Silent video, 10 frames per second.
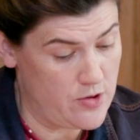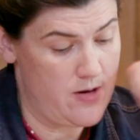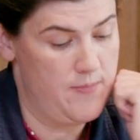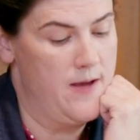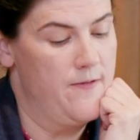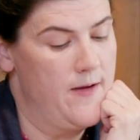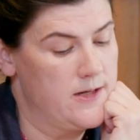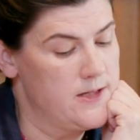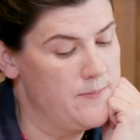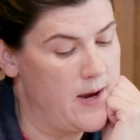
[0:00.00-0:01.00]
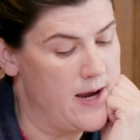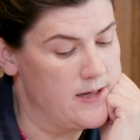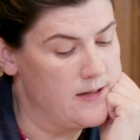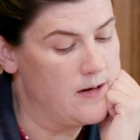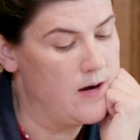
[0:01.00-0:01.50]
are going to be affected
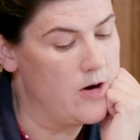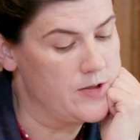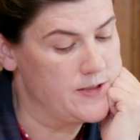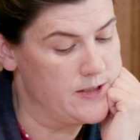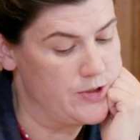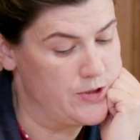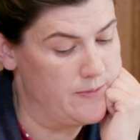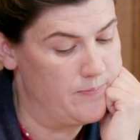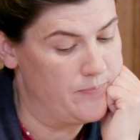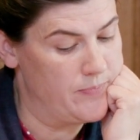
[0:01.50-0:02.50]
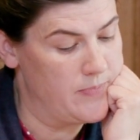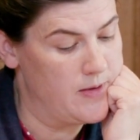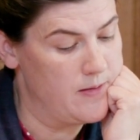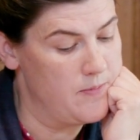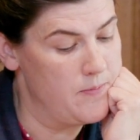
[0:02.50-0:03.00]
by our decision.
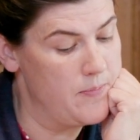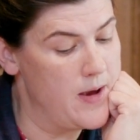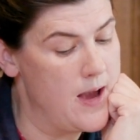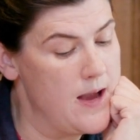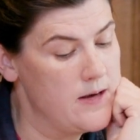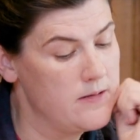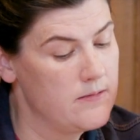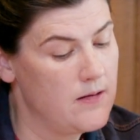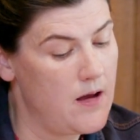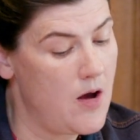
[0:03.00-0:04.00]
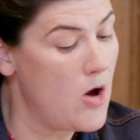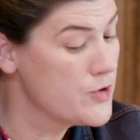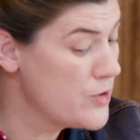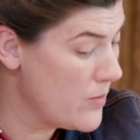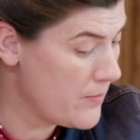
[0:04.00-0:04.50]
But
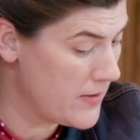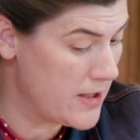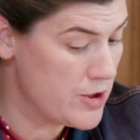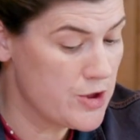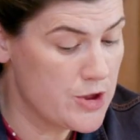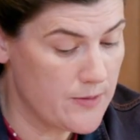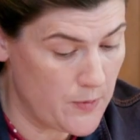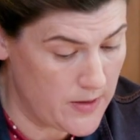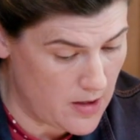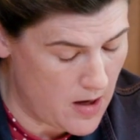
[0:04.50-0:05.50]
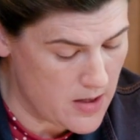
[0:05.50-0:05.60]
also a relationship with